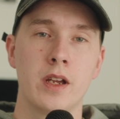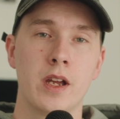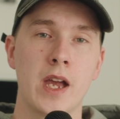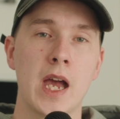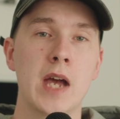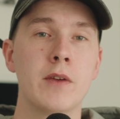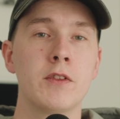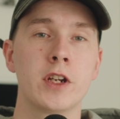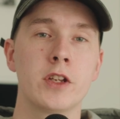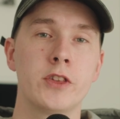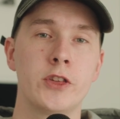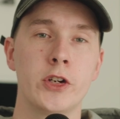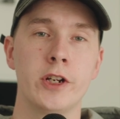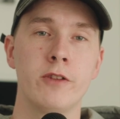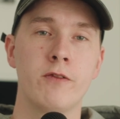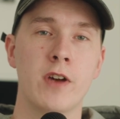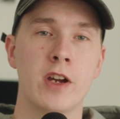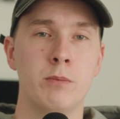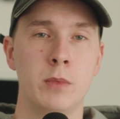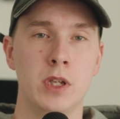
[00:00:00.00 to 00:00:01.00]
Having a
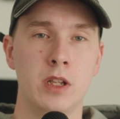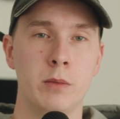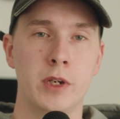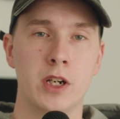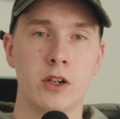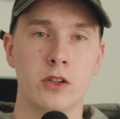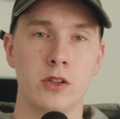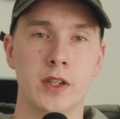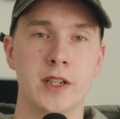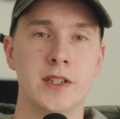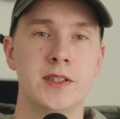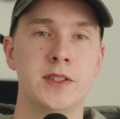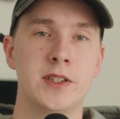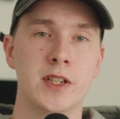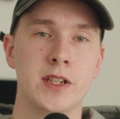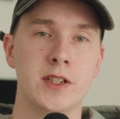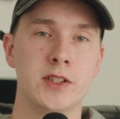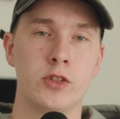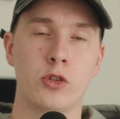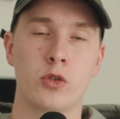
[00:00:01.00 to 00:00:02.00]
35mm lens
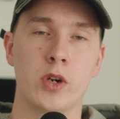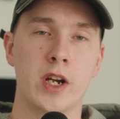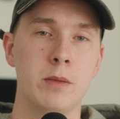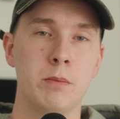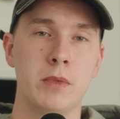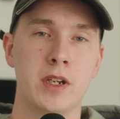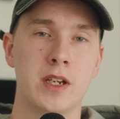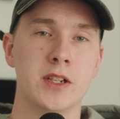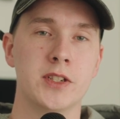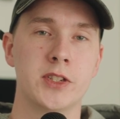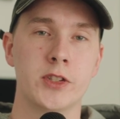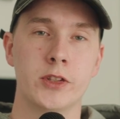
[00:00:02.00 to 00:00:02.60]
is great because